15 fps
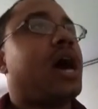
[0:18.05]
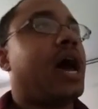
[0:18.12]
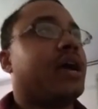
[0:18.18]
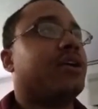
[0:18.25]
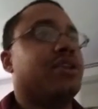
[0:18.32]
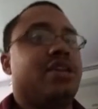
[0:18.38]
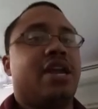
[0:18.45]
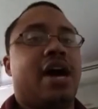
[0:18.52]
I
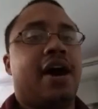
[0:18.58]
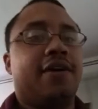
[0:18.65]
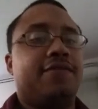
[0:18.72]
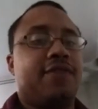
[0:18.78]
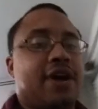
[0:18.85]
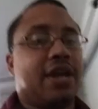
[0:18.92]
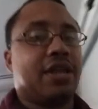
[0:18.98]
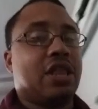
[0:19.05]
could not
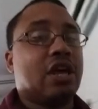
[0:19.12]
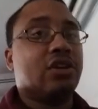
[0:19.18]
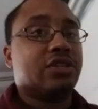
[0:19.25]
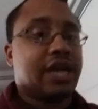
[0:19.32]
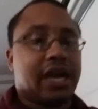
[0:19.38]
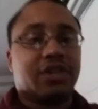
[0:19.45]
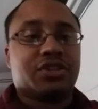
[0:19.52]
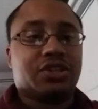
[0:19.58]
find those
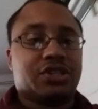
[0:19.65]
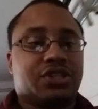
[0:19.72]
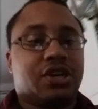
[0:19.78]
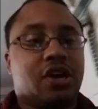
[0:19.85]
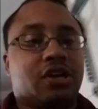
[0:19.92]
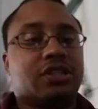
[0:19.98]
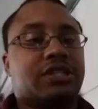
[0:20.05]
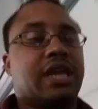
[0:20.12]
extra
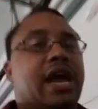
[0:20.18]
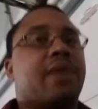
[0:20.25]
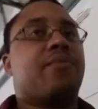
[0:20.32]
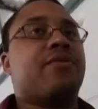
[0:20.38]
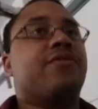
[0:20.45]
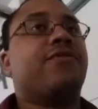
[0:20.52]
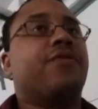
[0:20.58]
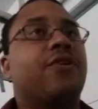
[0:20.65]
songs that I
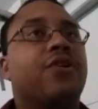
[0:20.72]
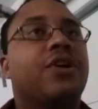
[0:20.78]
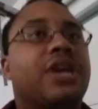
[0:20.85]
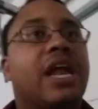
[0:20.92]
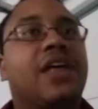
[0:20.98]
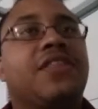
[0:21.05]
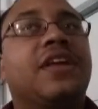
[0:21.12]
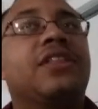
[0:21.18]
preferred.
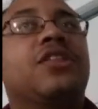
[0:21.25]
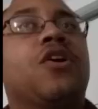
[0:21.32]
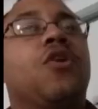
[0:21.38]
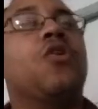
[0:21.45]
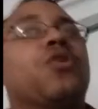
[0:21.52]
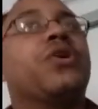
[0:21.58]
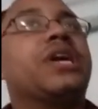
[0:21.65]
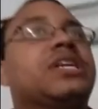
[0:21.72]
And I think the
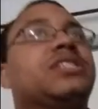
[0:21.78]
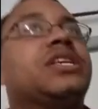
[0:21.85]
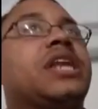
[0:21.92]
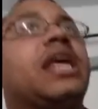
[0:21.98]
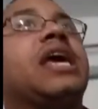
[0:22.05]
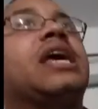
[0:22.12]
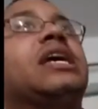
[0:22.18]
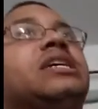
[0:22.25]
whole
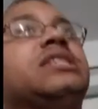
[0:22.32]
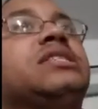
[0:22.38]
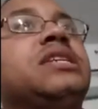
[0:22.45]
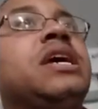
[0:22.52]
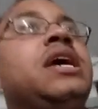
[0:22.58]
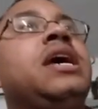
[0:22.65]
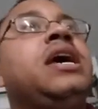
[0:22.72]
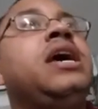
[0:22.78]
reason
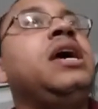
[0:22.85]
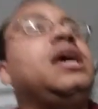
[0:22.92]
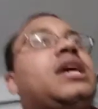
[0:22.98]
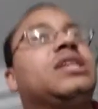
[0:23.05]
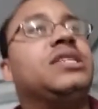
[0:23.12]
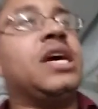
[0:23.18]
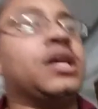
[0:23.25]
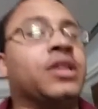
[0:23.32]
is
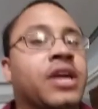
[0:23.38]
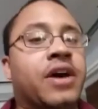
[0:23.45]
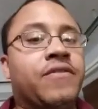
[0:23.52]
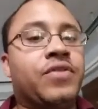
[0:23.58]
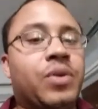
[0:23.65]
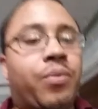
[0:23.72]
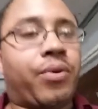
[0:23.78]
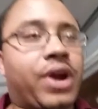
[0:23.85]
is I
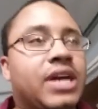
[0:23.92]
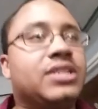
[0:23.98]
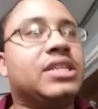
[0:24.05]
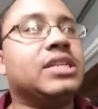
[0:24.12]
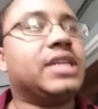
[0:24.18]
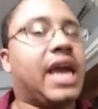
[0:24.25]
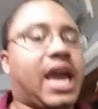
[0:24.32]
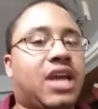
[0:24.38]
love the
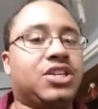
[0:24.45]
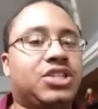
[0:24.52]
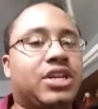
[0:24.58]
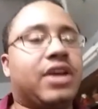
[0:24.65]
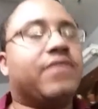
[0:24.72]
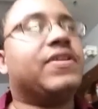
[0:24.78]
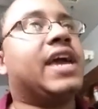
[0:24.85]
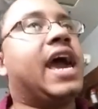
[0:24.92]

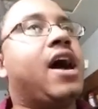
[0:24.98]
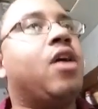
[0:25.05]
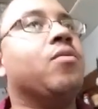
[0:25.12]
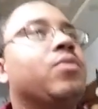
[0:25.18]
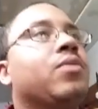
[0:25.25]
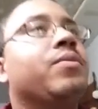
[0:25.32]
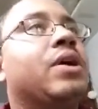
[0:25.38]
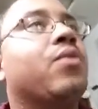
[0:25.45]
presentation of the album.